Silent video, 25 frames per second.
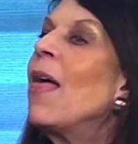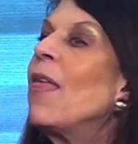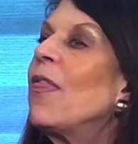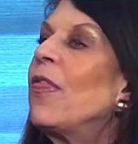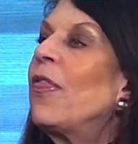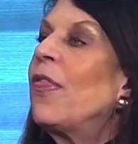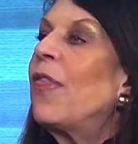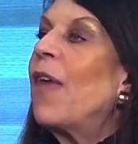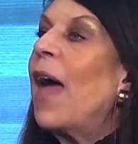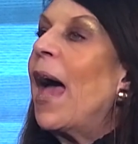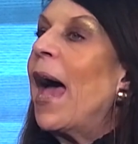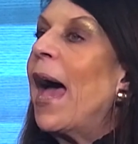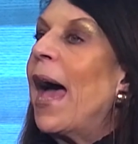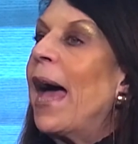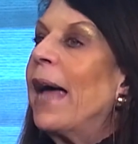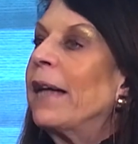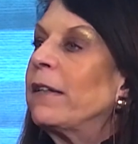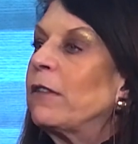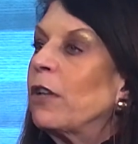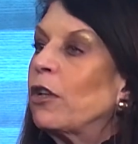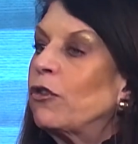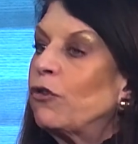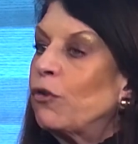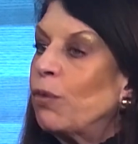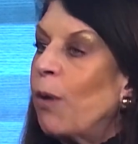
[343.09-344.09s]

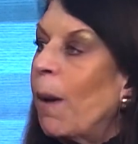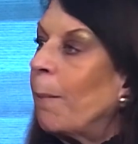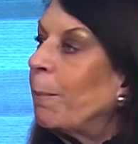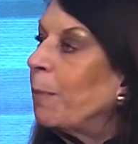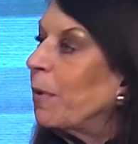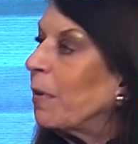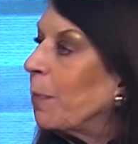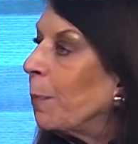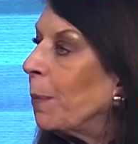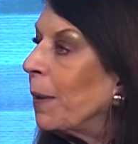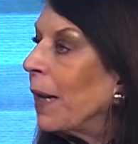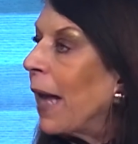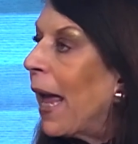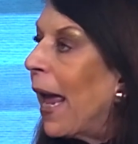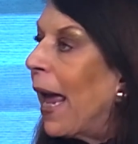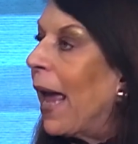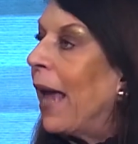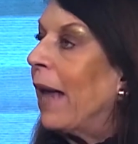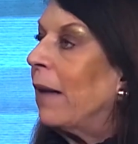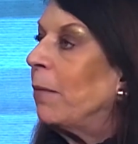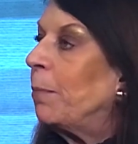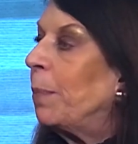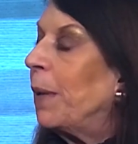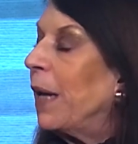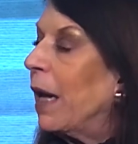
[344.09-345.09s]
that Trump's
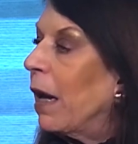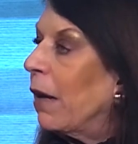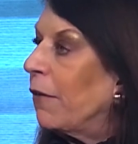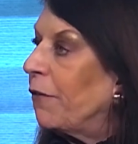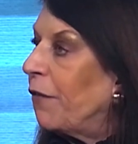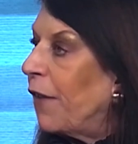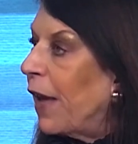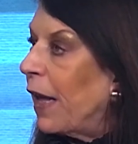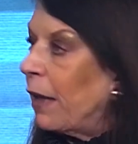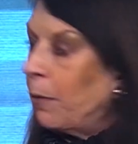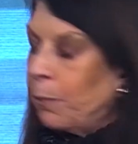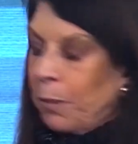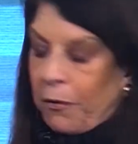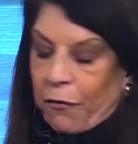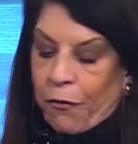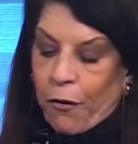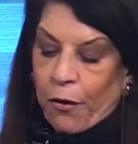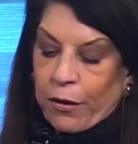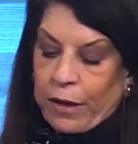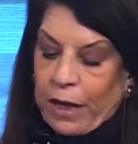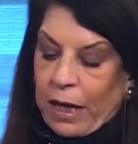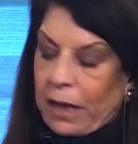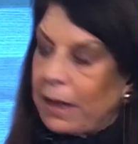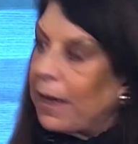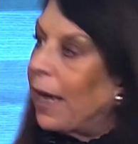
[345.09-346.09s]
plan being unveiled
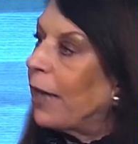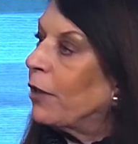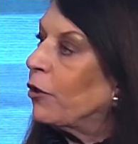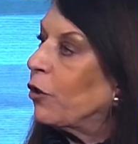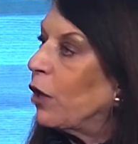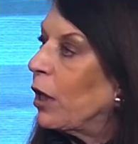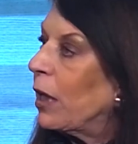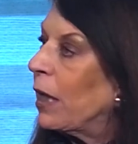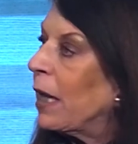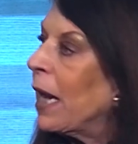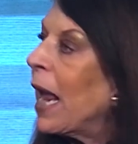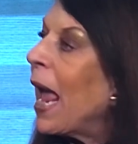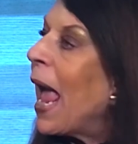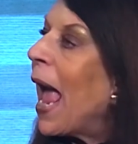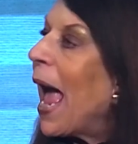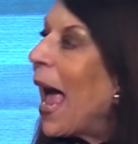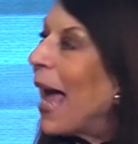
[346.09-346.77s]
before the election